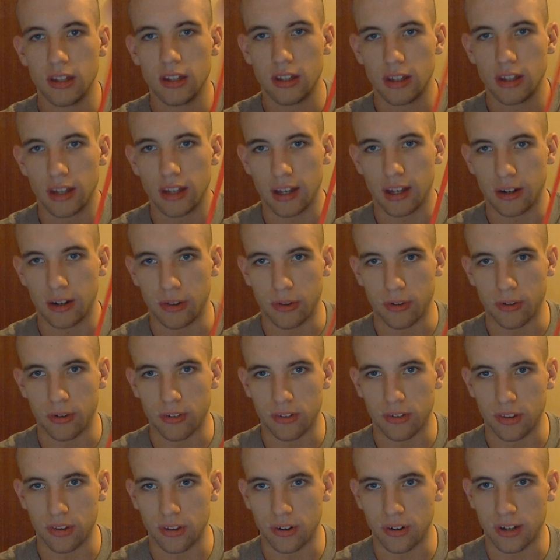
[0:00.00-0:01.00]

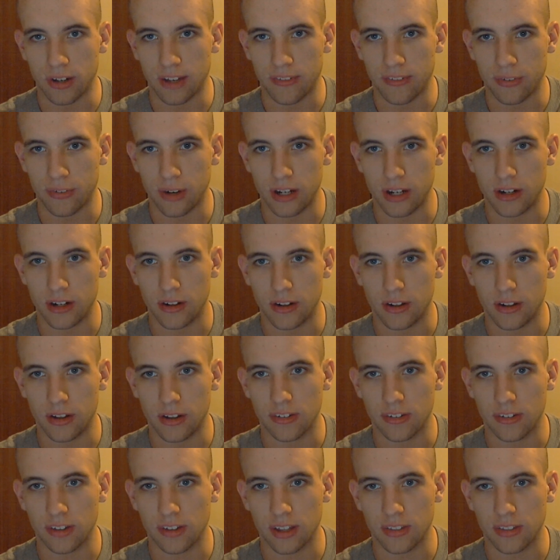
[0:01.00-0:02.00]
They're not frayed at all. At
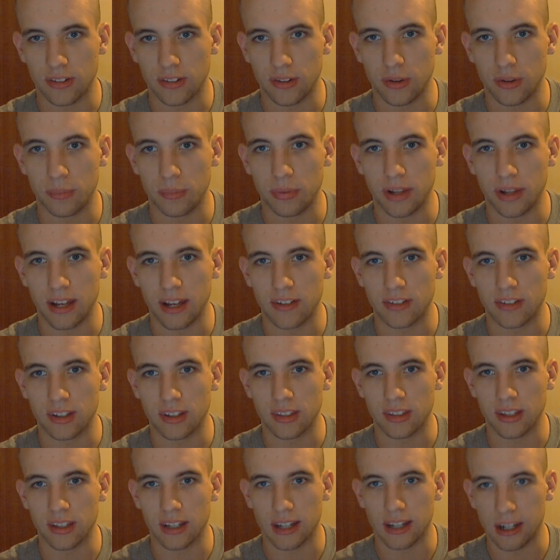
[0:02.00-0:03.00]
least they got the little
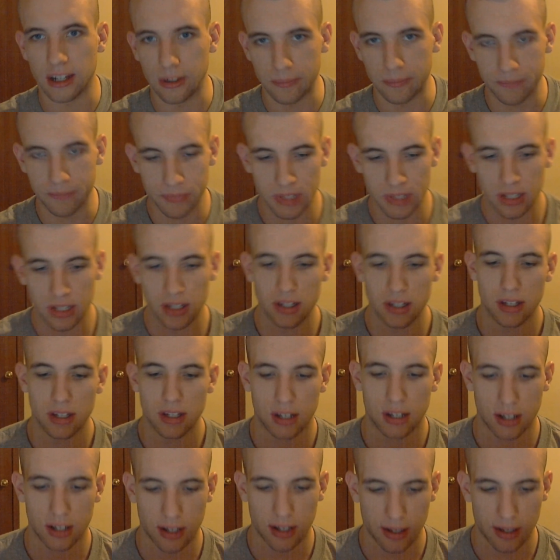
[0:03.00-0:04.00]
plastic thing on
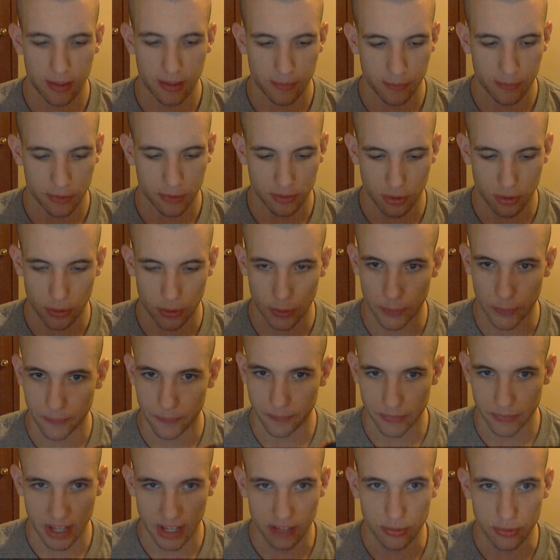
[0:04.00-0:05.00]
them. So
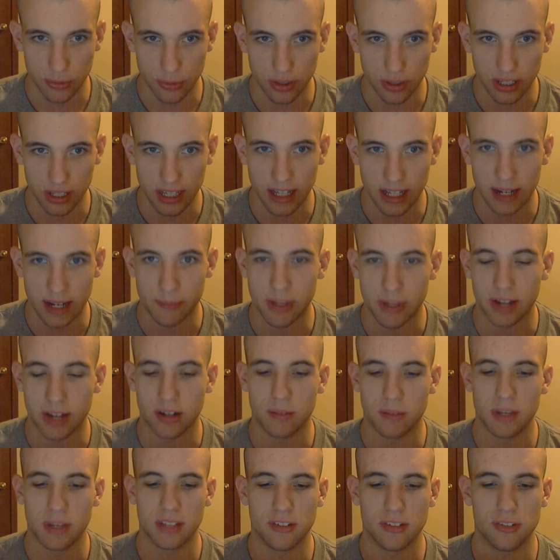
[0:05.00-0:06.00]
that's really it. I'm not
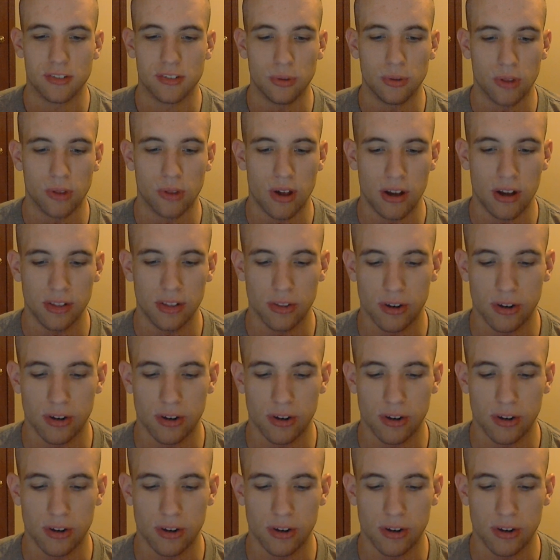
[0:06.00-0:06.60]
going to make this too long.